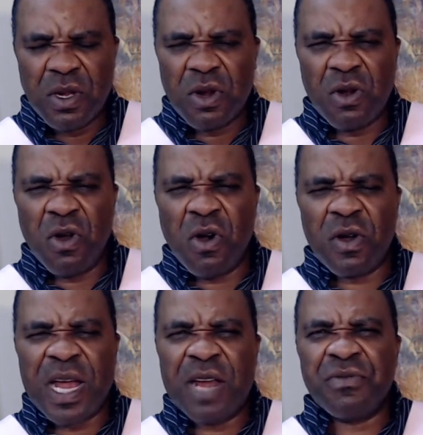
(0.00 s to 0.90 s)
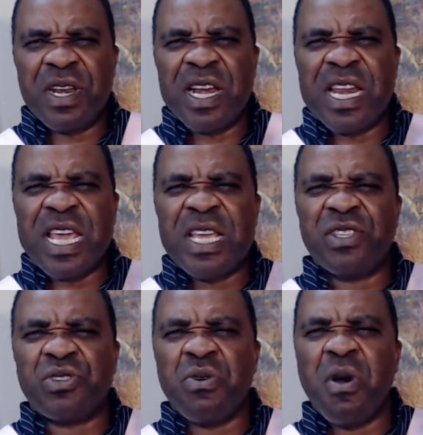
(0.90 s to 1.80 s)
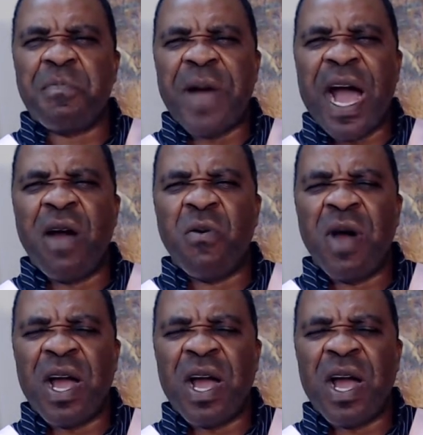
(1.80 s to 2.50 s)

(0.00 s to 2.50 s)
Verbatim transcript: Lord, I release your power.